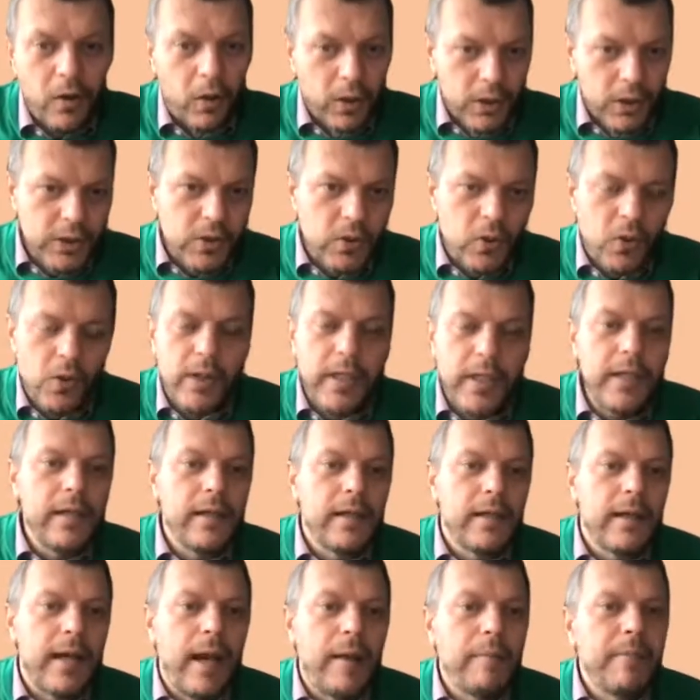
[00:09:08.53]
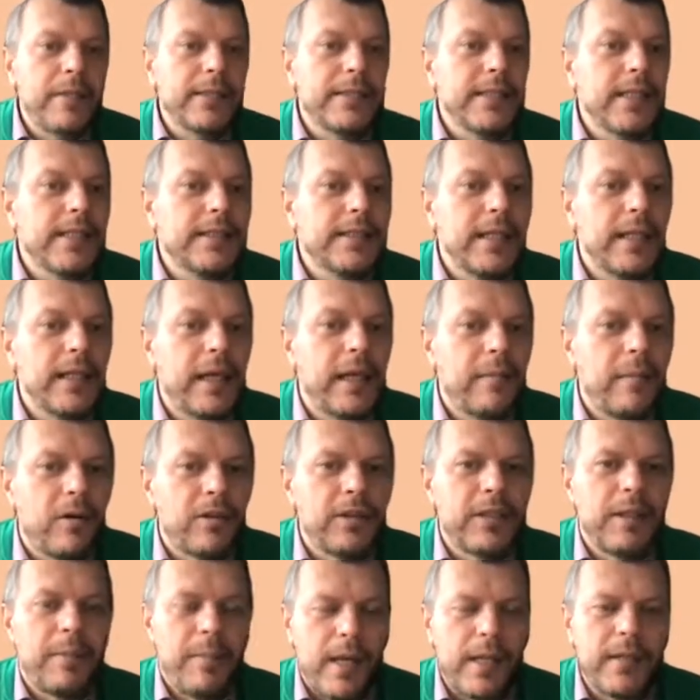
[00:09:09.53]
Also here, I'm insisting
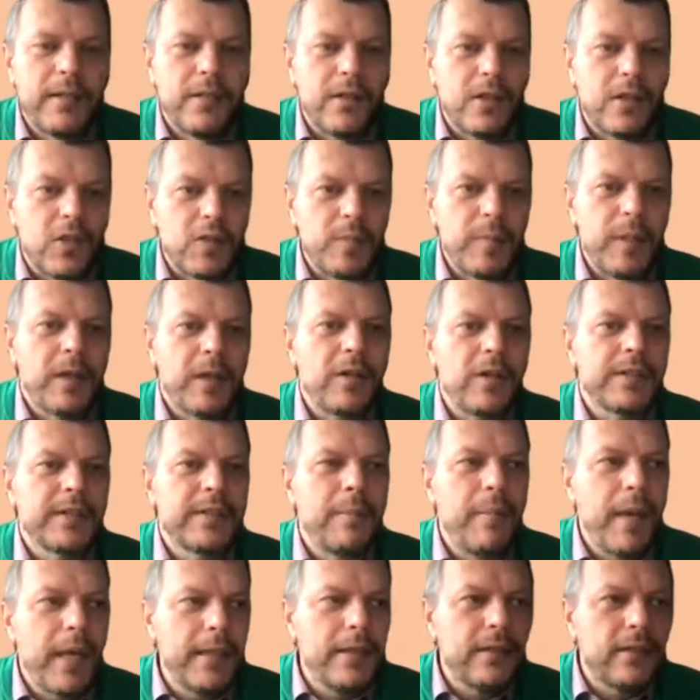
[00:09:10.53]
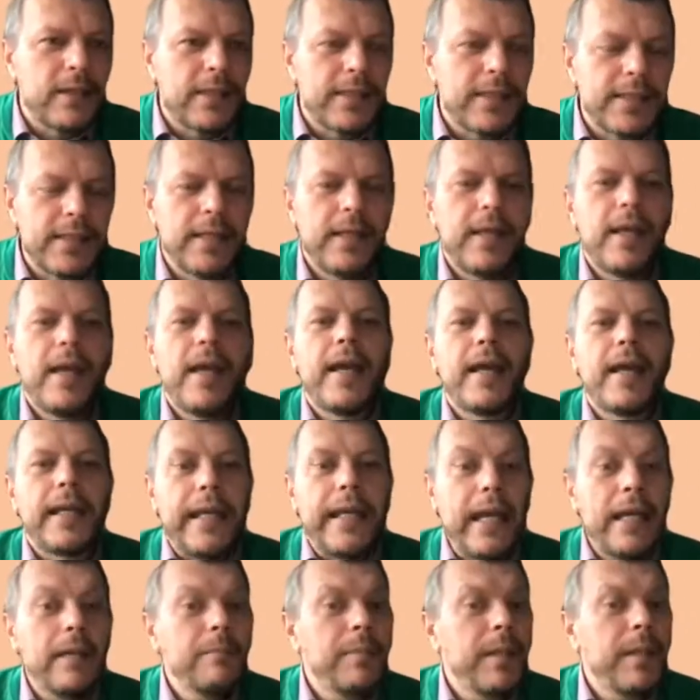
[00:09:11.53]
about the mentors because the mentors
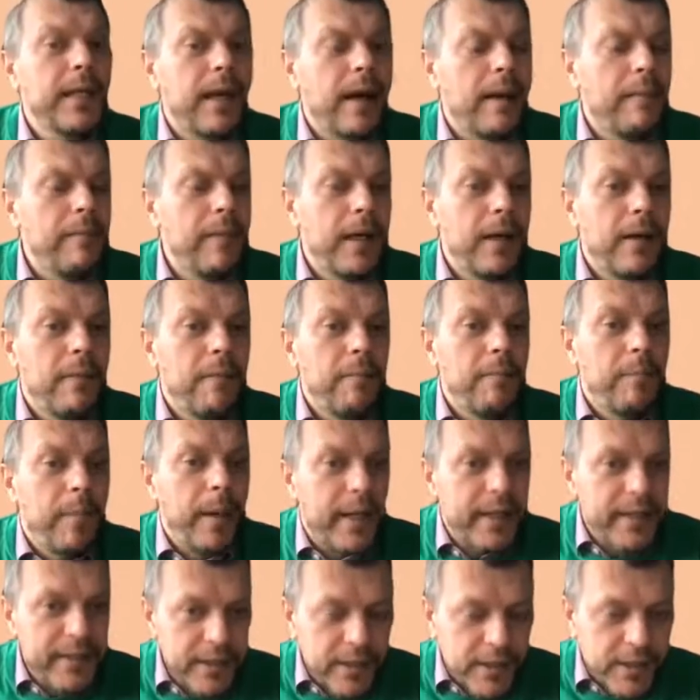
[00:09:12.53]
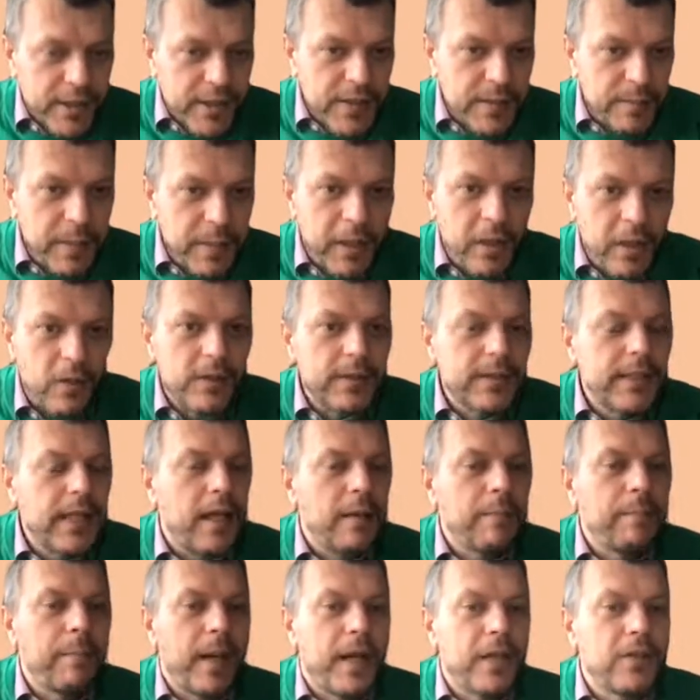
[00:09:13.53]
can become partners because they
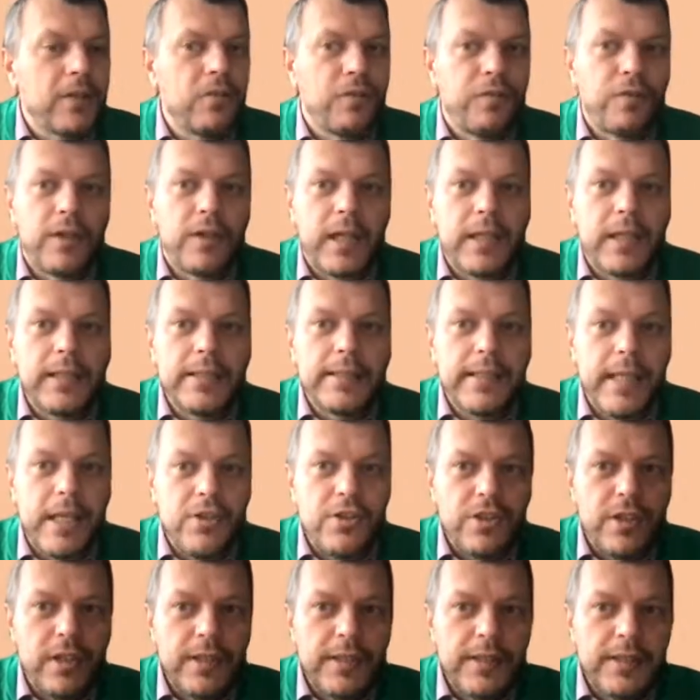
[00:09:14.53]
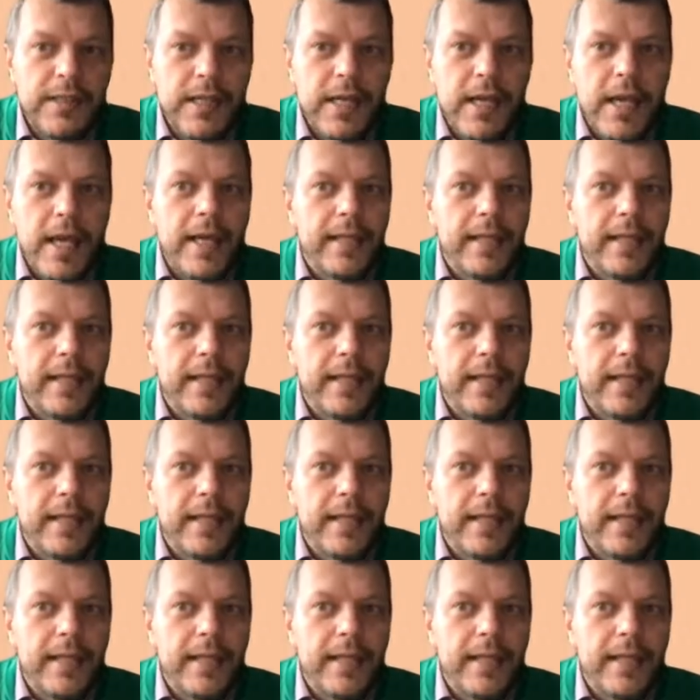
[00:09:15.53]
are part of organizations.